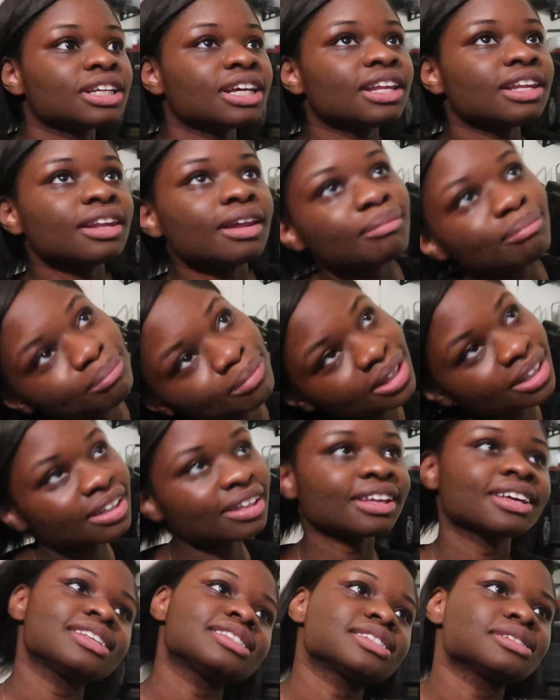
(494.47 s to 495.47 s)
They love me
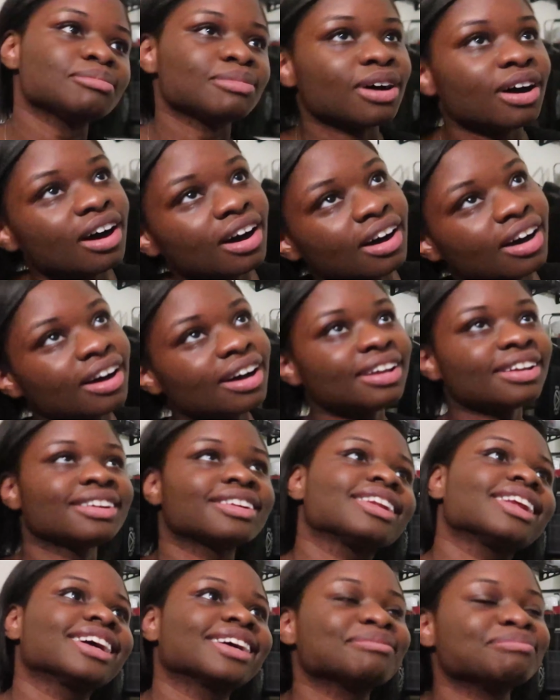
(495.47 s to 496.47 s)
'cause I'm
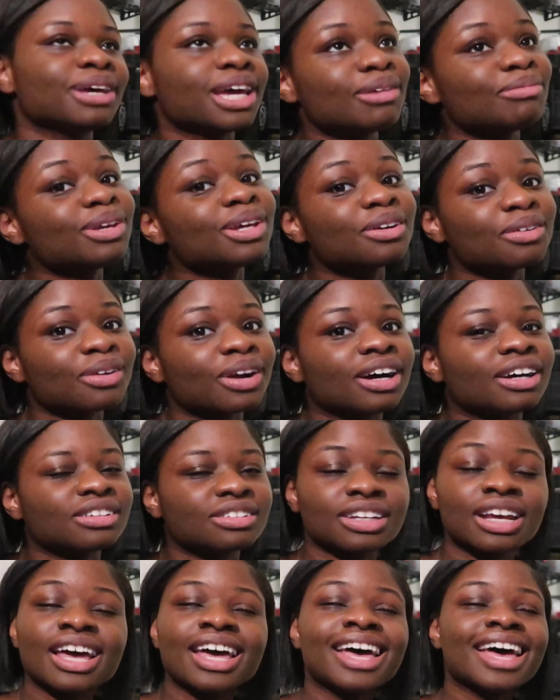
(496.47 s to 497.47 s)
hot. Like maybe
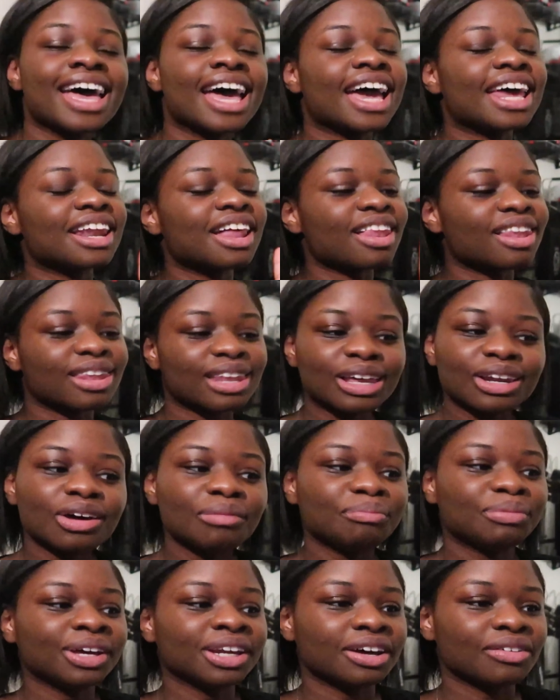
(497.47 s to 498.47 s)
Crush and a
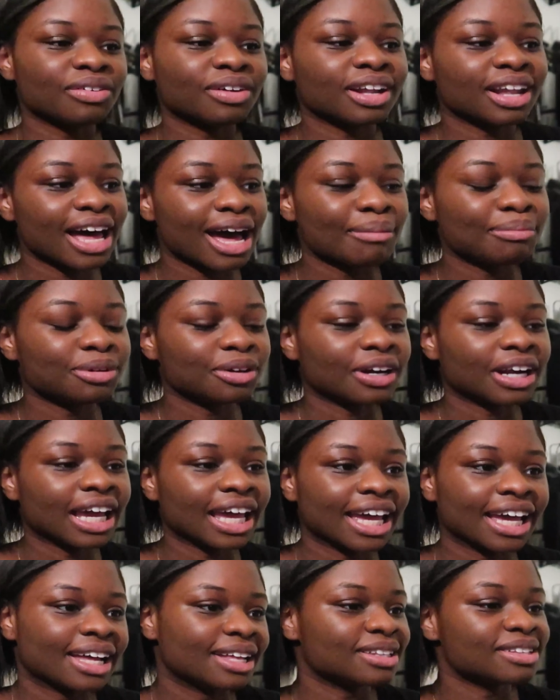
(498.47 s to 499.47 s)
little bit of Clap Your
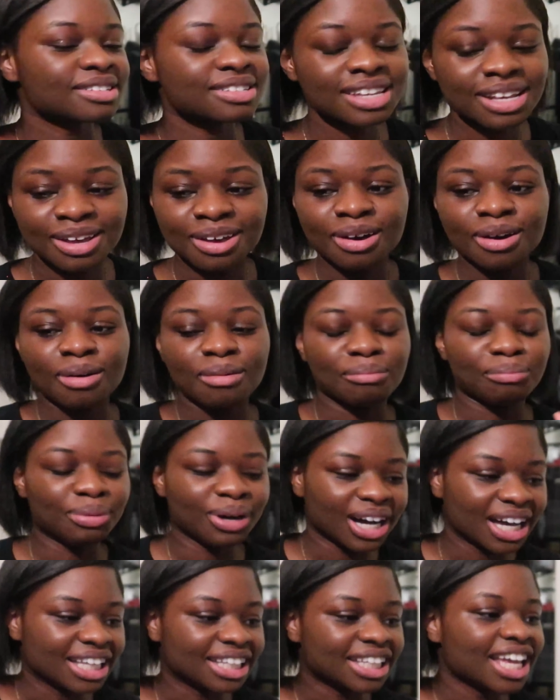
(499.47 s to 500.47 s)
Hands,
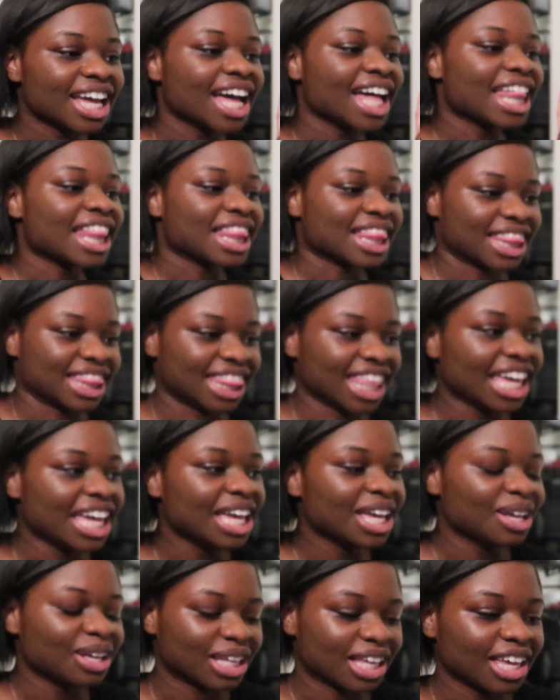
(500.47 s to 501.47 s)
but
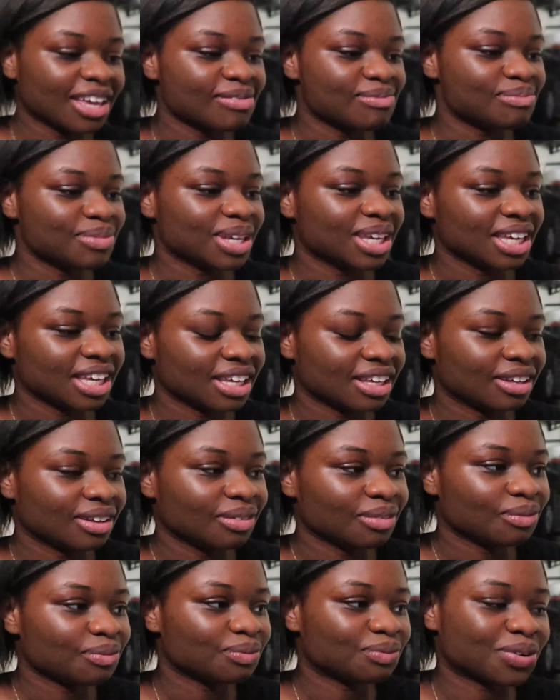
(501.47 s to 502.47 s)
they gave
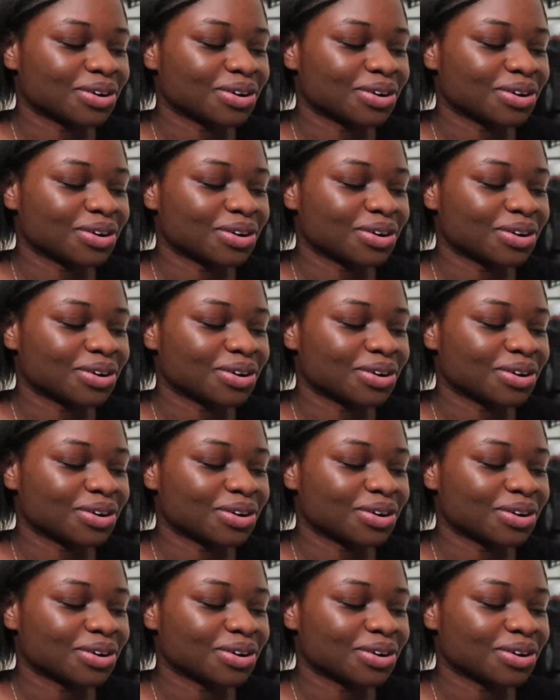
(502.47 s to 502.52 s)
me.